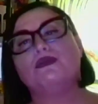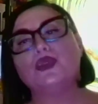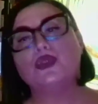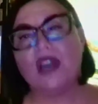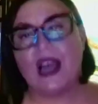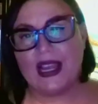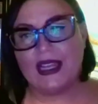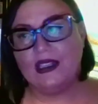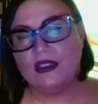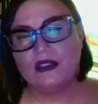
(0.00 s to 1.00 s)

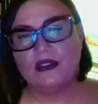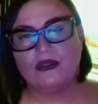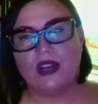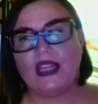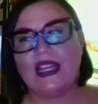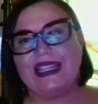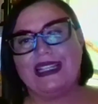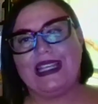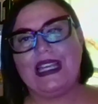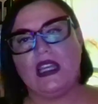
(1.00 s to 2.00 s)
Munai, right?
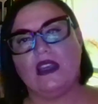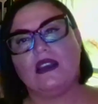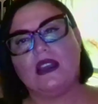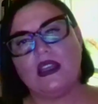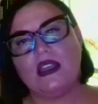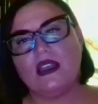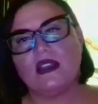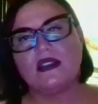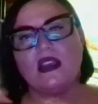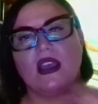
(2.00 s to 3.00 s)
And Ki.
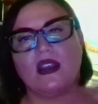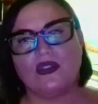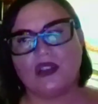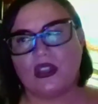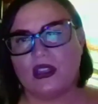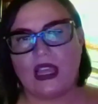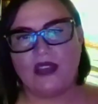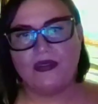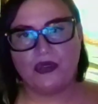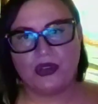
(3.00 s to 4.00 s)
Ki is the energy, the
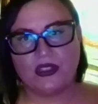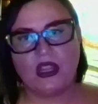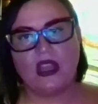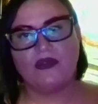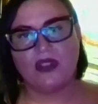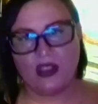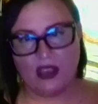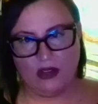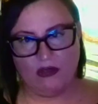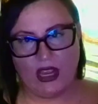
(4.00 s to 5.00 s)
life force in
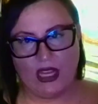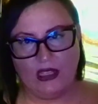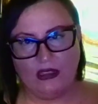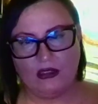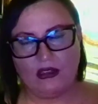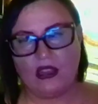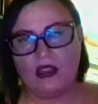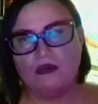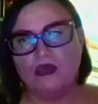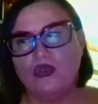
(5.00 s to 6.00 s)
everything, right?
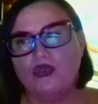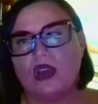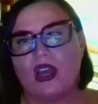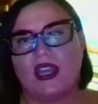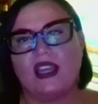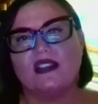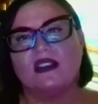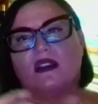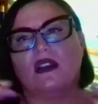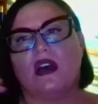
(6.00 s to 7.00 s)
And the Munai
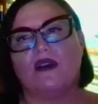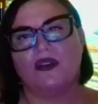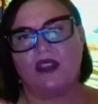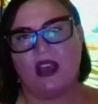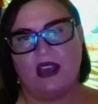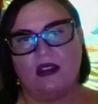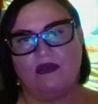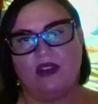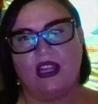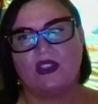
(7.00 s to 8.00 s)
is the love of that,
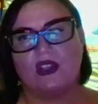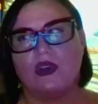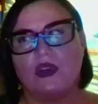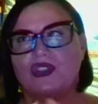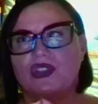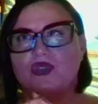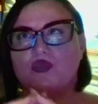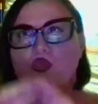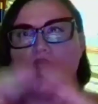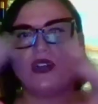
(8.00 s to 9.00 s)
right? So it's
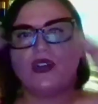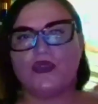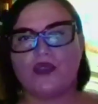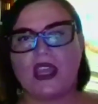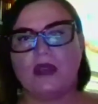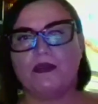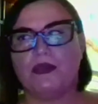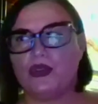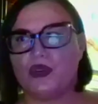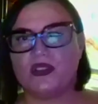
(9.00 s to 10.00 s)
just one
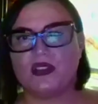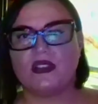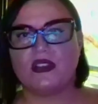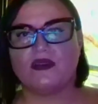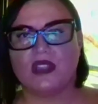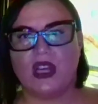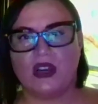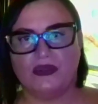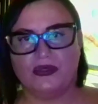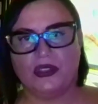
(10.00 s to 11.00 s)
great pure sense of
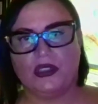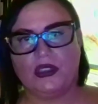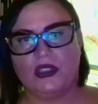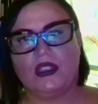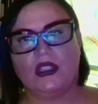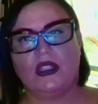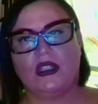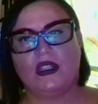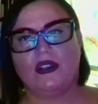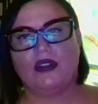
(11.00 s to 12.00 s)
love,
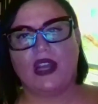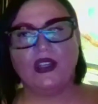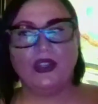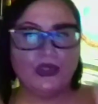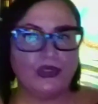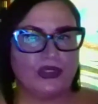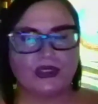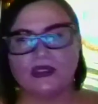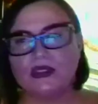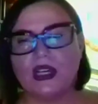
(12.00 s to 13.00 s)
right?
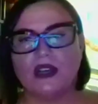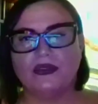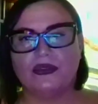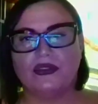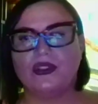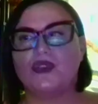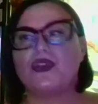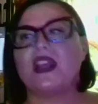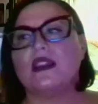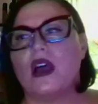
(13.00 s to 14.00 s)
Universal love, the
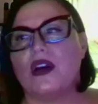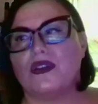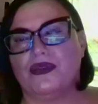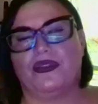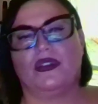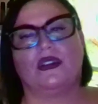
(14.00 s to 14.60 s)
great love.